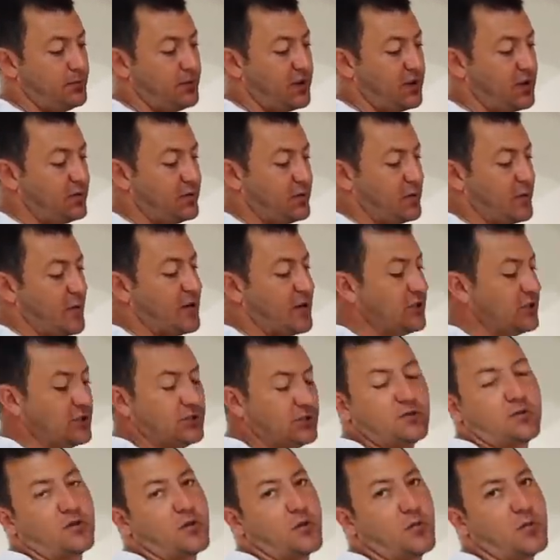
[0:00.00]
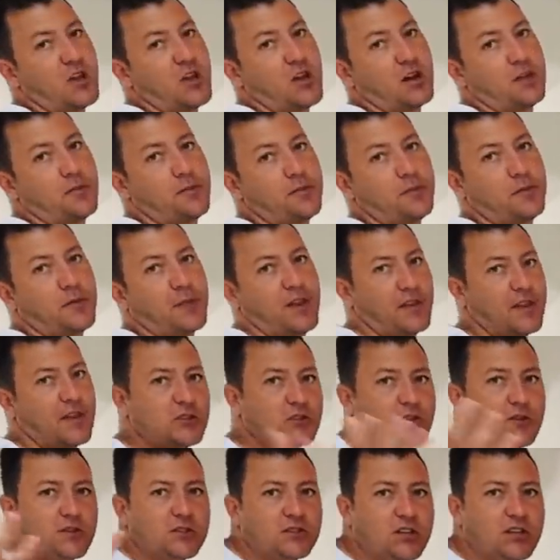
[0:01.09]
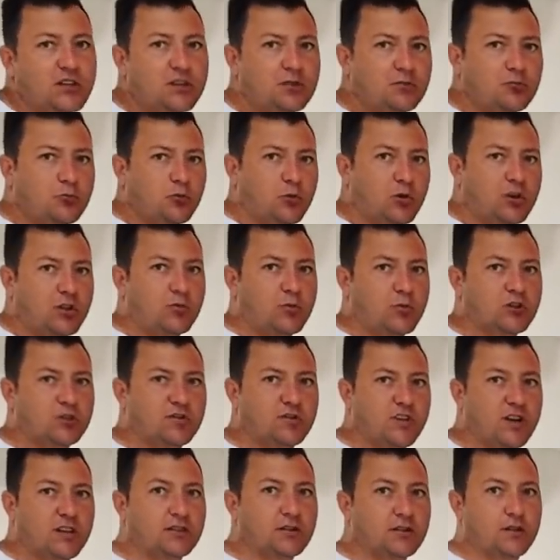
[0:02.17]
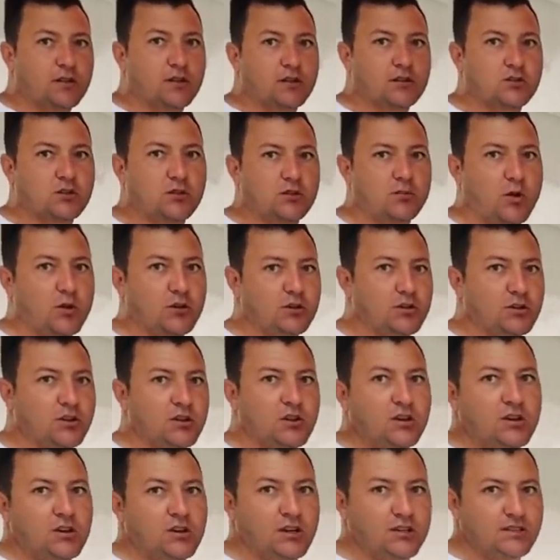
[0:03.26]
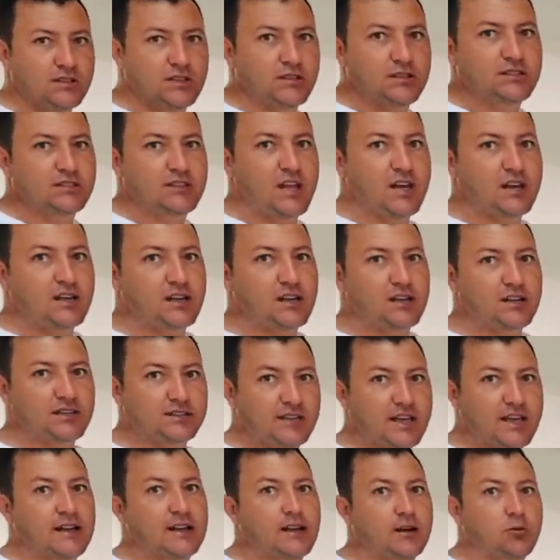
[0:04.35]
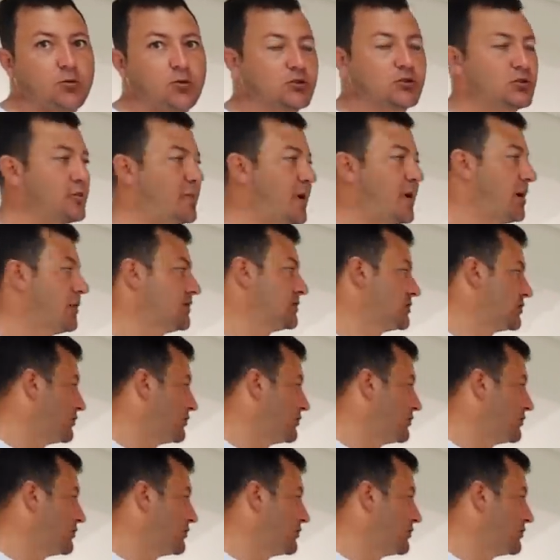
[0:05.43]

information from here, and that's obviously one of the most vital things on a boat, is understanding exactly what your power is